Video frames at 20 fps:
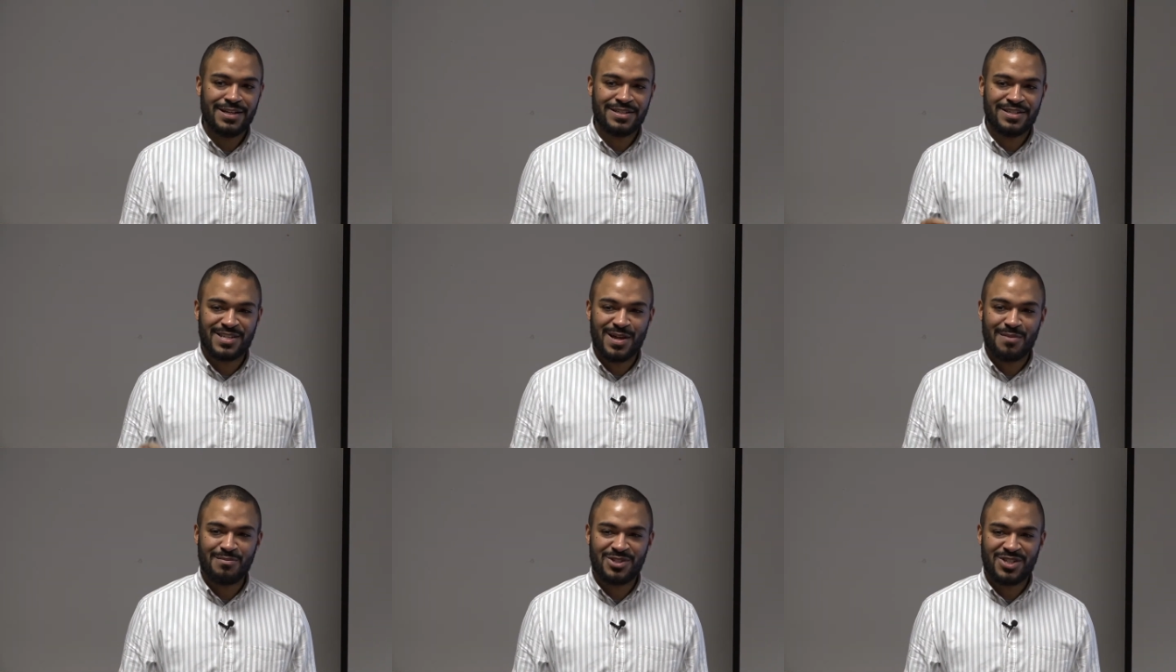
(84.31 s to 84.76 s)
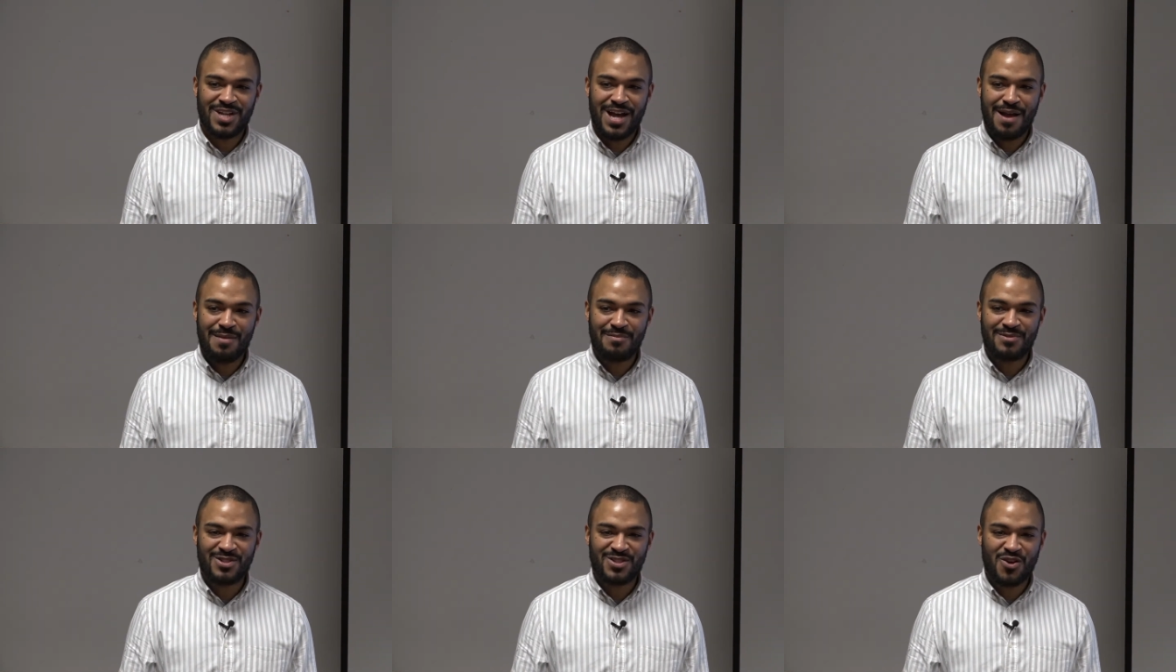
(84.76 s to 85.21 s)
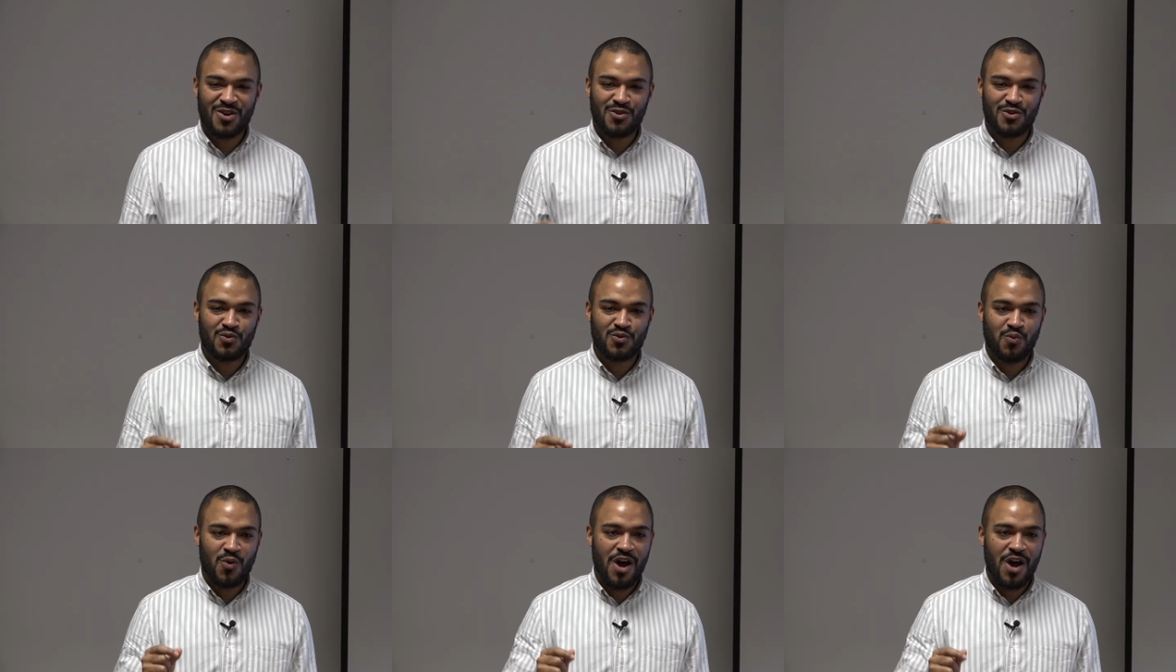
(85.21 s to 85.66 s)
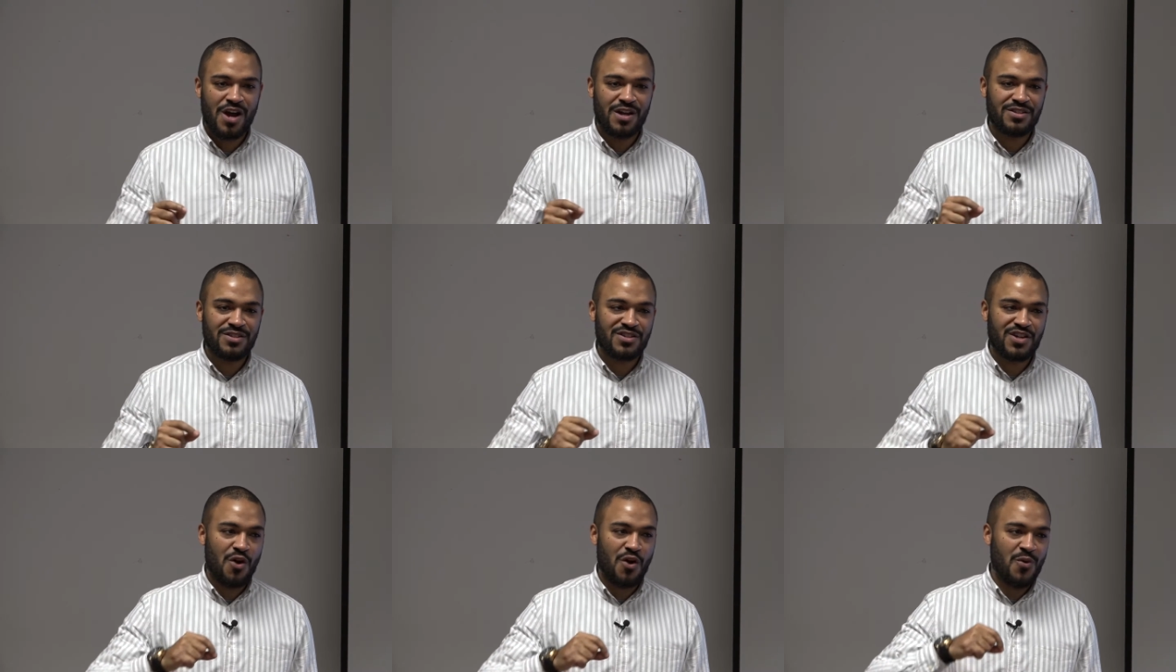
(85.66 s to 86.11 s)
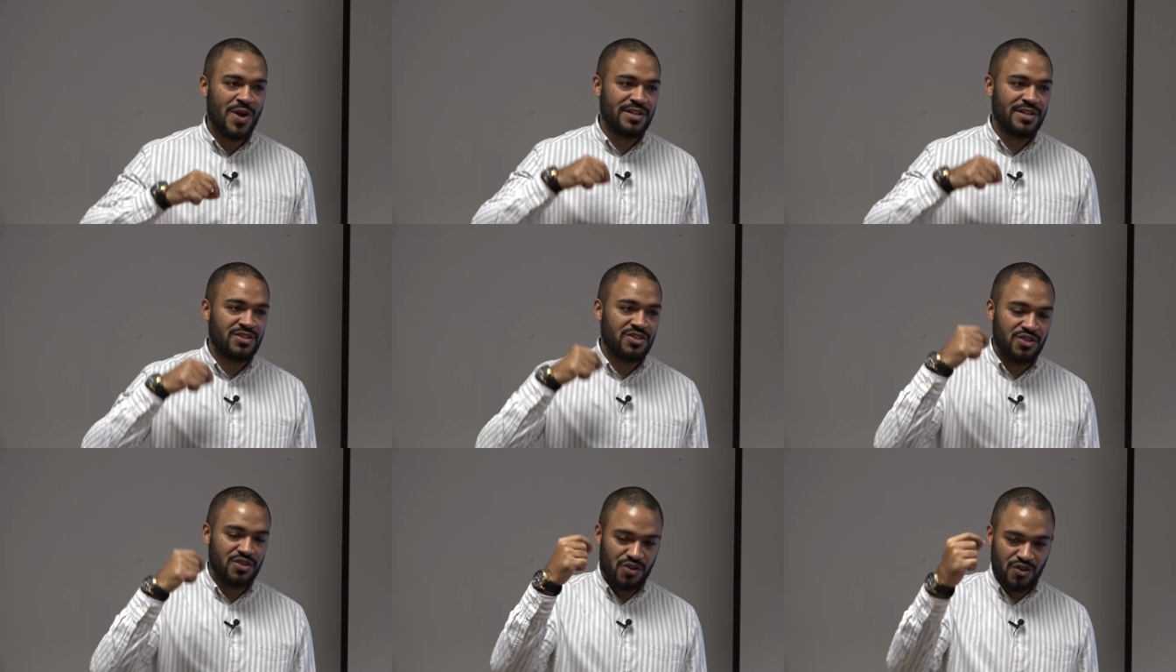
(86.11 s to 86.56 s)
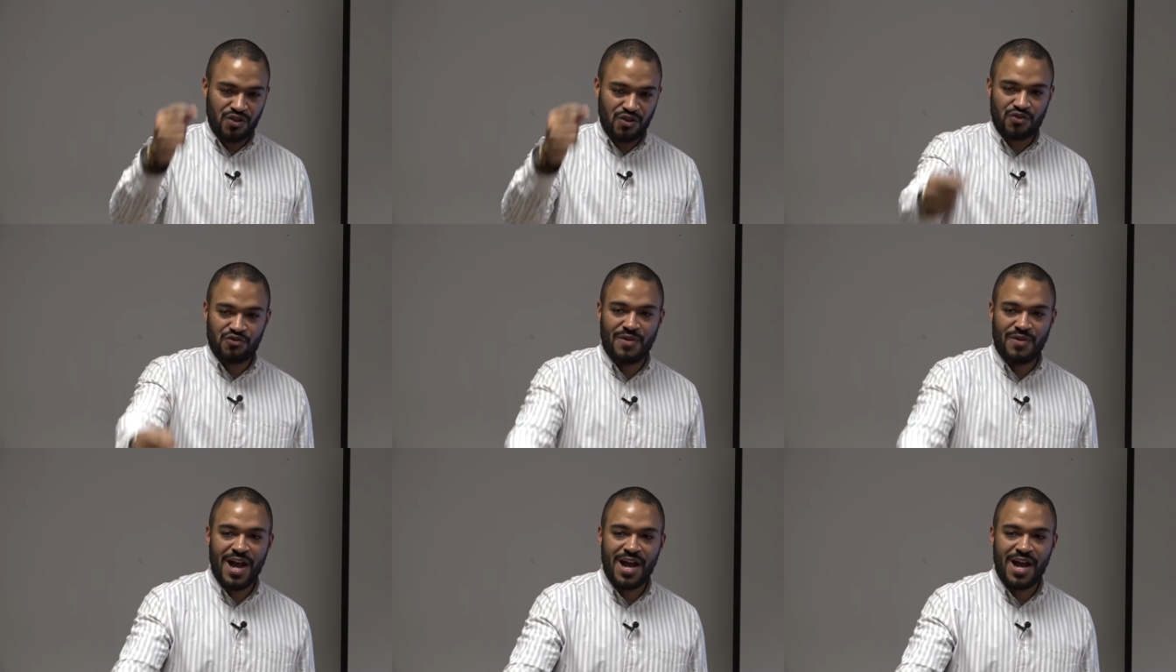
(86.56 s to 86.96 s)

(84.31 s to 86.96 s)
And sometimes those words go into good